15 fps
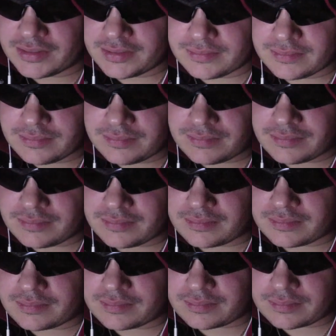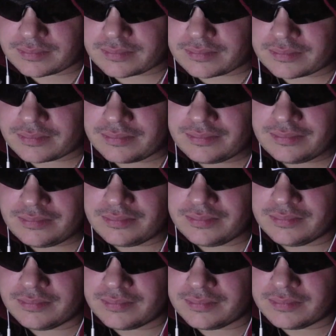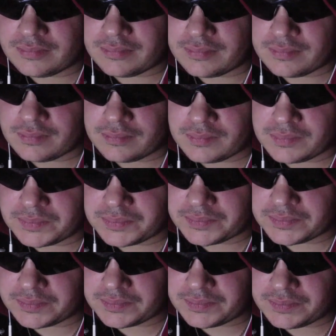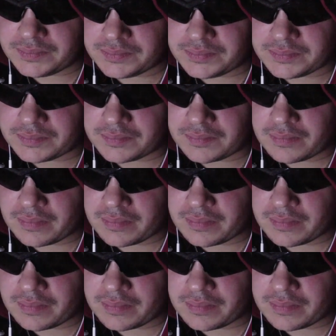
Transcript: Nothing is said.